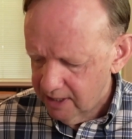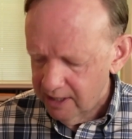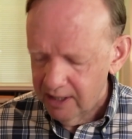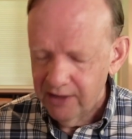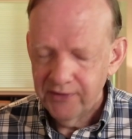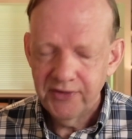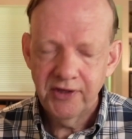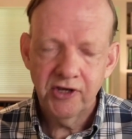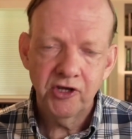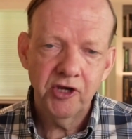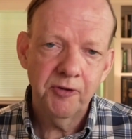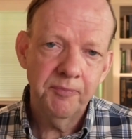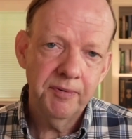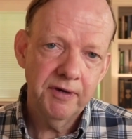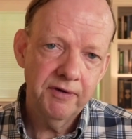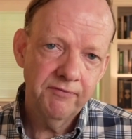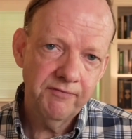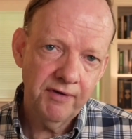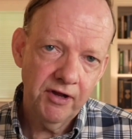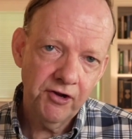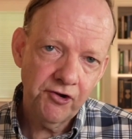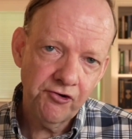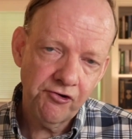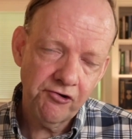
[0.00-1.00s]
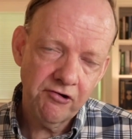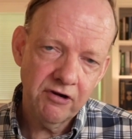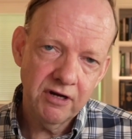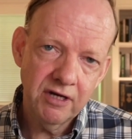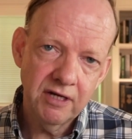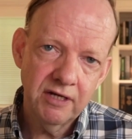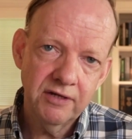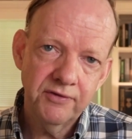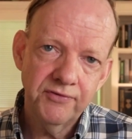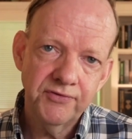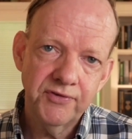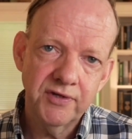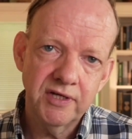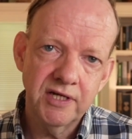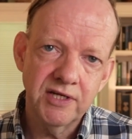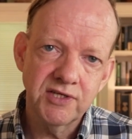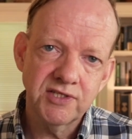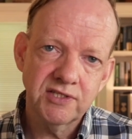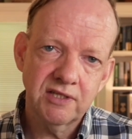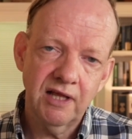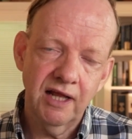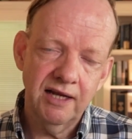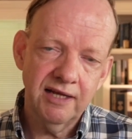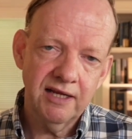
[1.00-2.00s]
There could be inventory that is
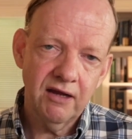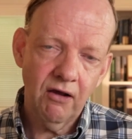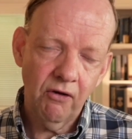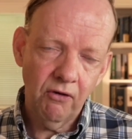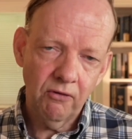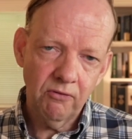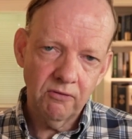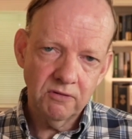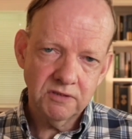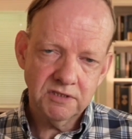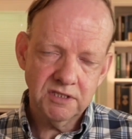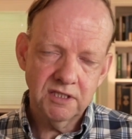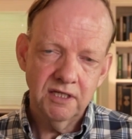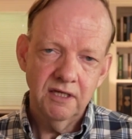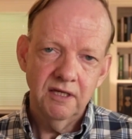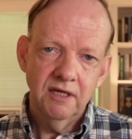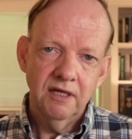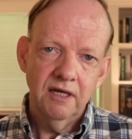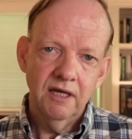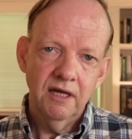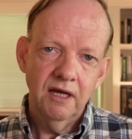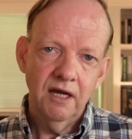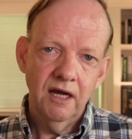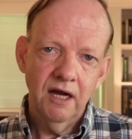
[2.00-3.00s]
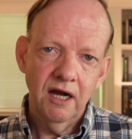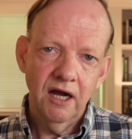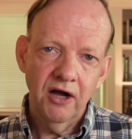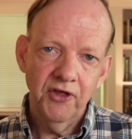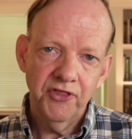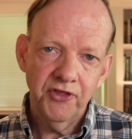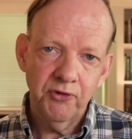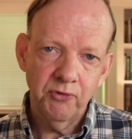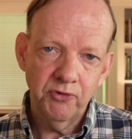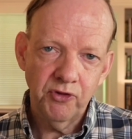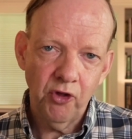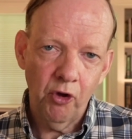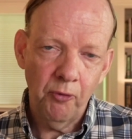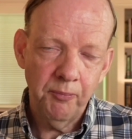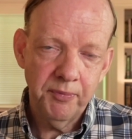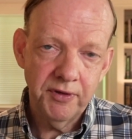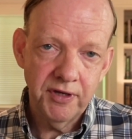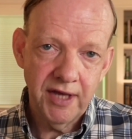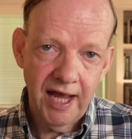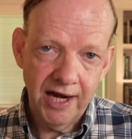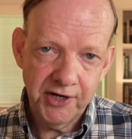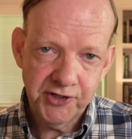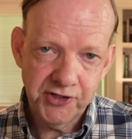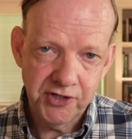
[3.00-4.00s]
slightly old, that will not be
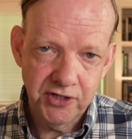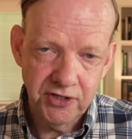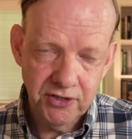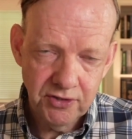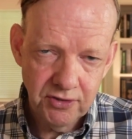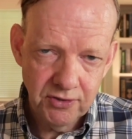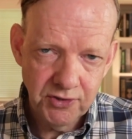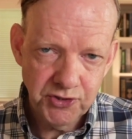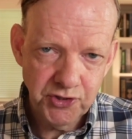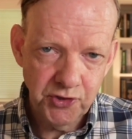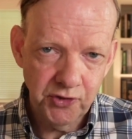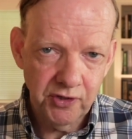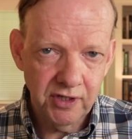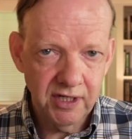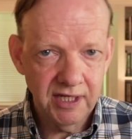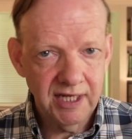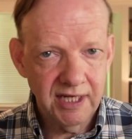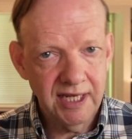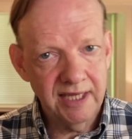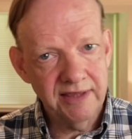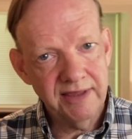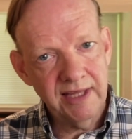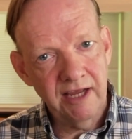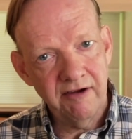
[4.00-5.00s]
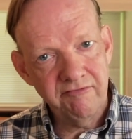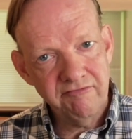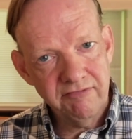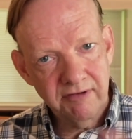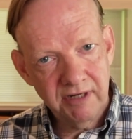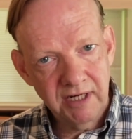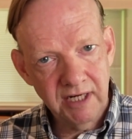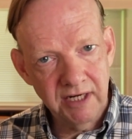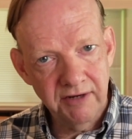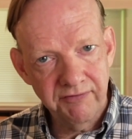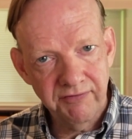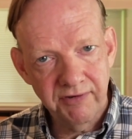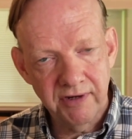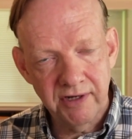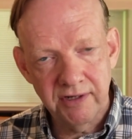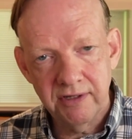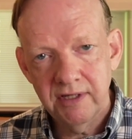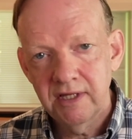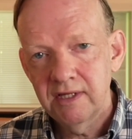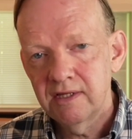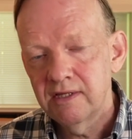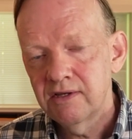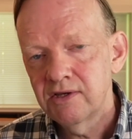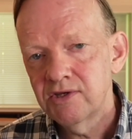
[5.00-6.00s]
actually used. You can get that kind of
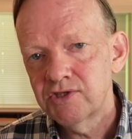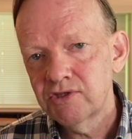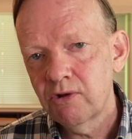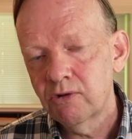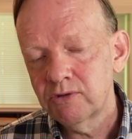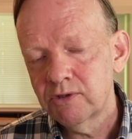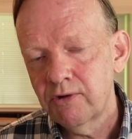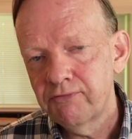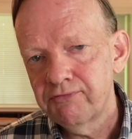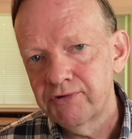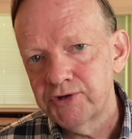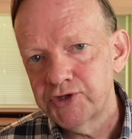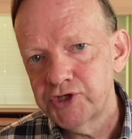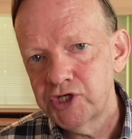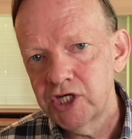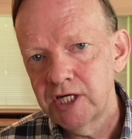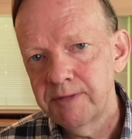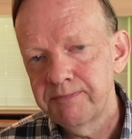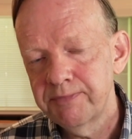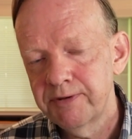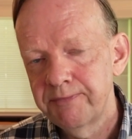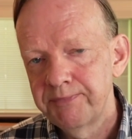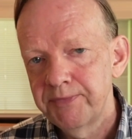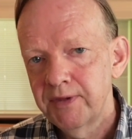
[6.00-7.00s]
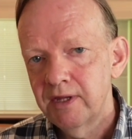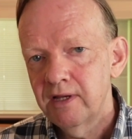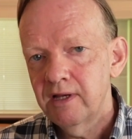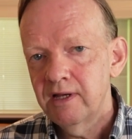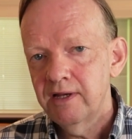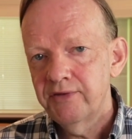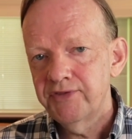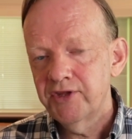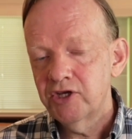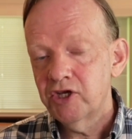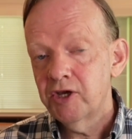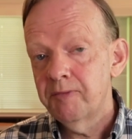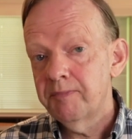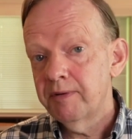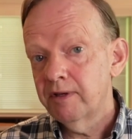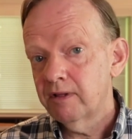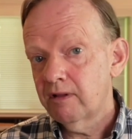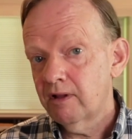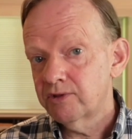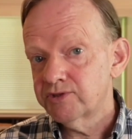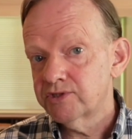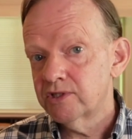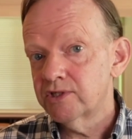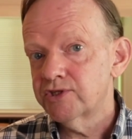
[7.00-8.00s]
sold off for cheap. There could be
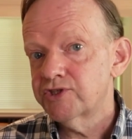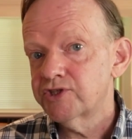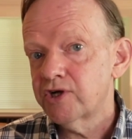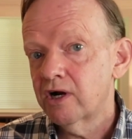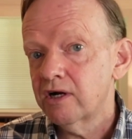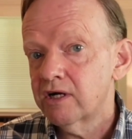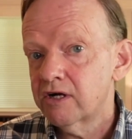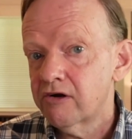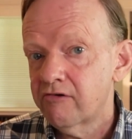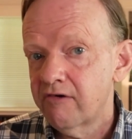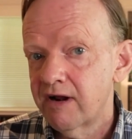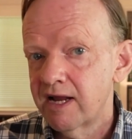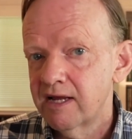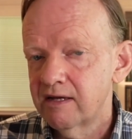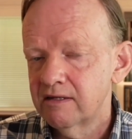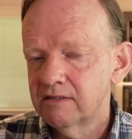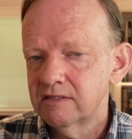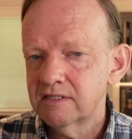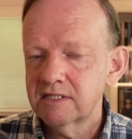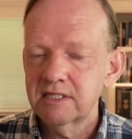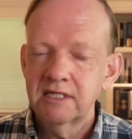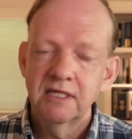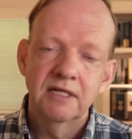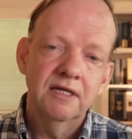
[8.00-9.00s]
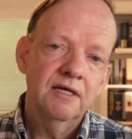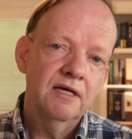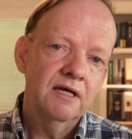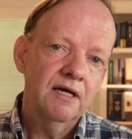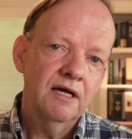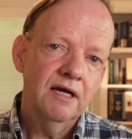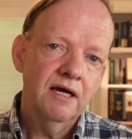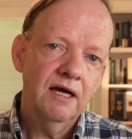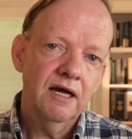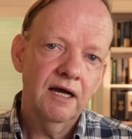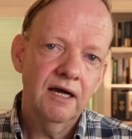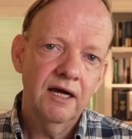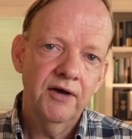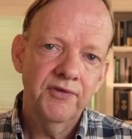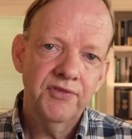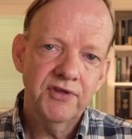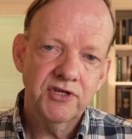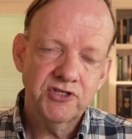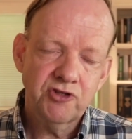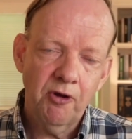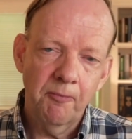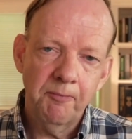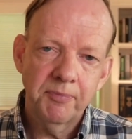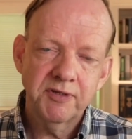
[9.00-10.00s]
lots of junk around. that is
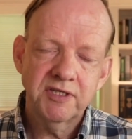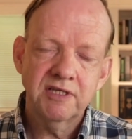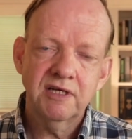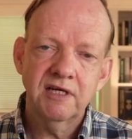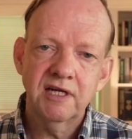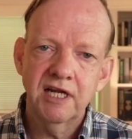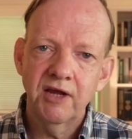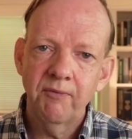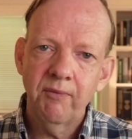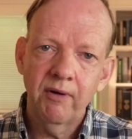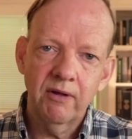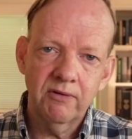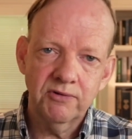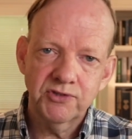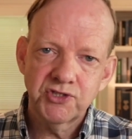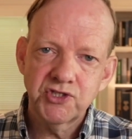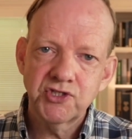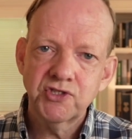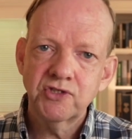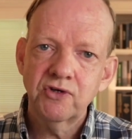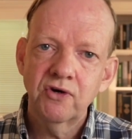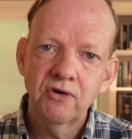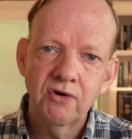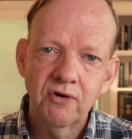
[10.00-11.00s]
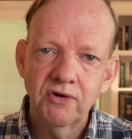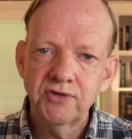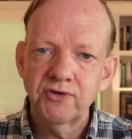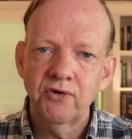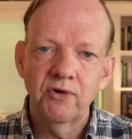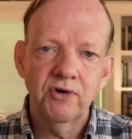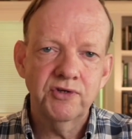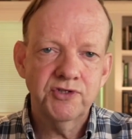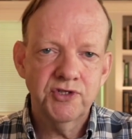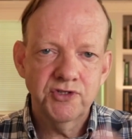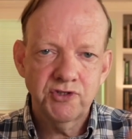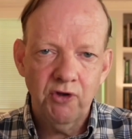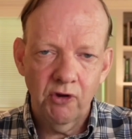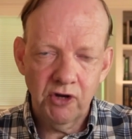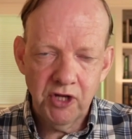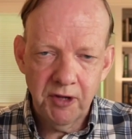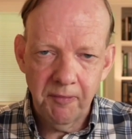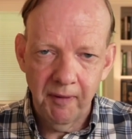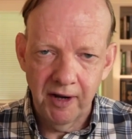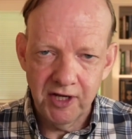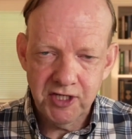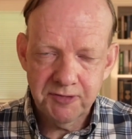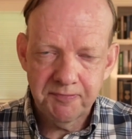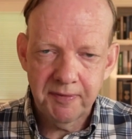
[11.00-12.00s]
not particularly well stored or just
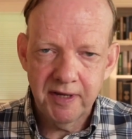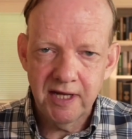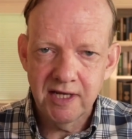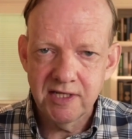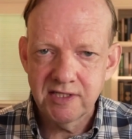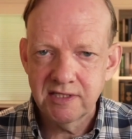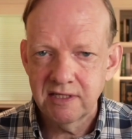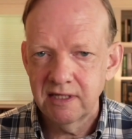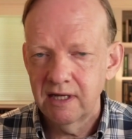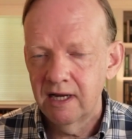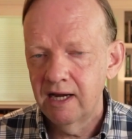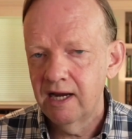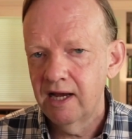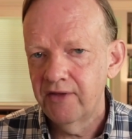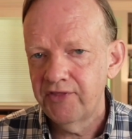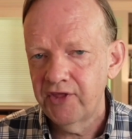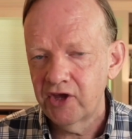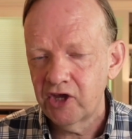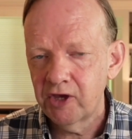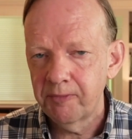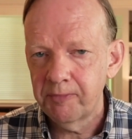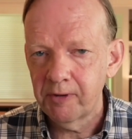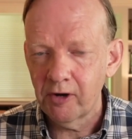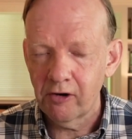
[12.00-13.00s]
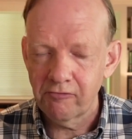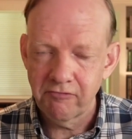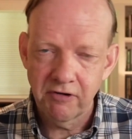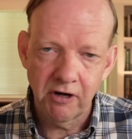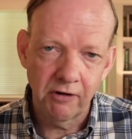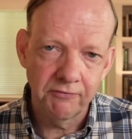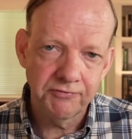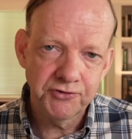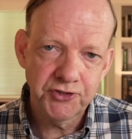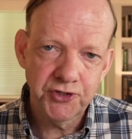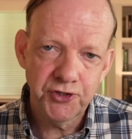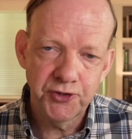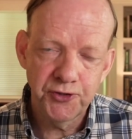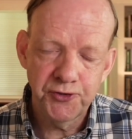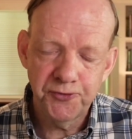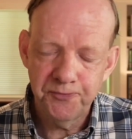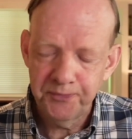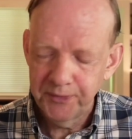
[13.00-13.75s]
occupy space, that could be got rid of too.